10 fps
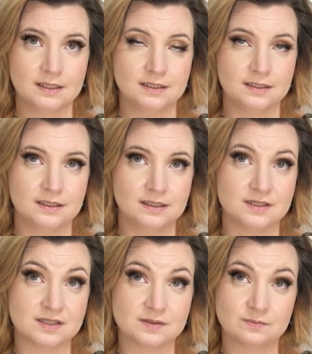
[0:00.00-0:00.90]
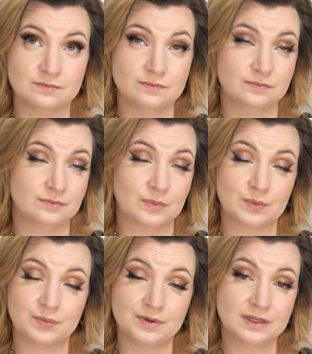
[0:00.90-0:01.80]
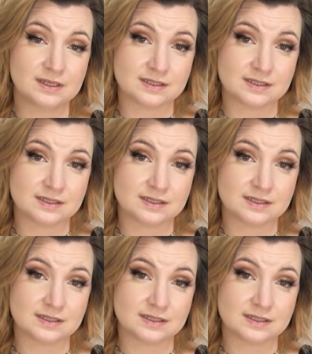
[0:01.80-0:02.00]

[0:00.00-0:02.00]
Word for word: it's really